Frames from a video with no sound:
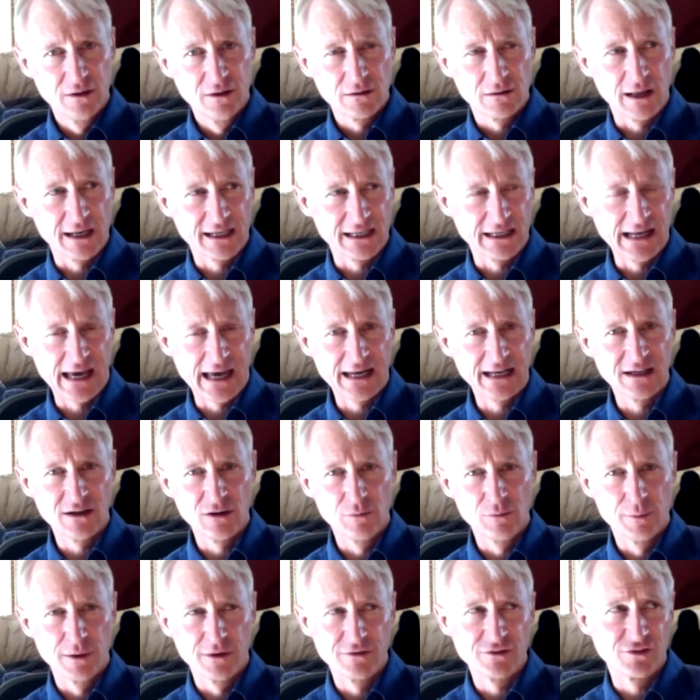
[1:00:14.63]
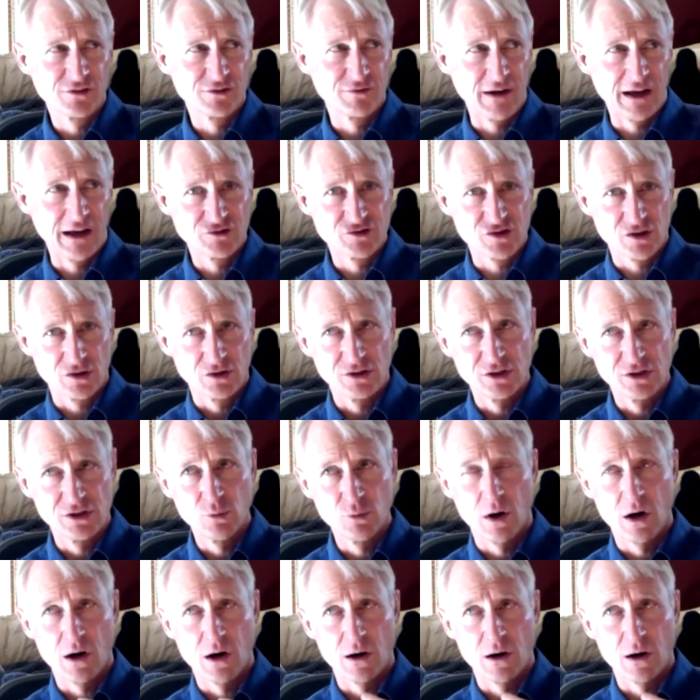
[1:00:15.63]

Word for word: like in any new business venture you